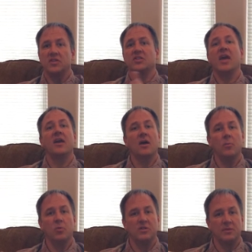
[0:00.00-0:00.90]
They just can't
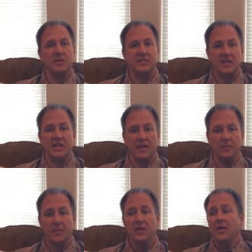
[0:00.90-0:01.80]
come when somebody's eating.
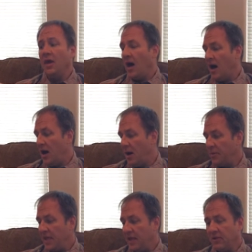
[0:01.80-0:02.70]

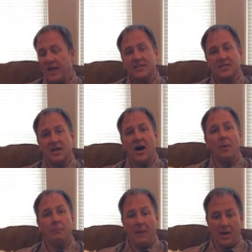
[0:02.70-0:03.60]
Um, he likes to
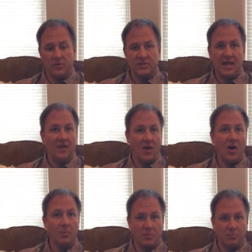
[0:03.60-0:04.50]
mount and
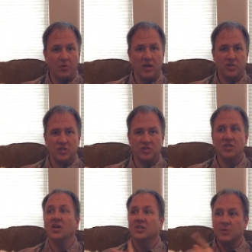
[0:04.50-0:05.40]
hump
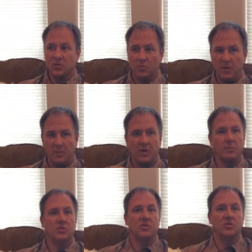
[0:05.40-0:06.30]
Precious, especially when people
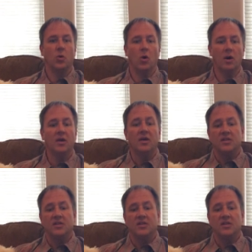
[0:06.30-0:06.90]
come to the door.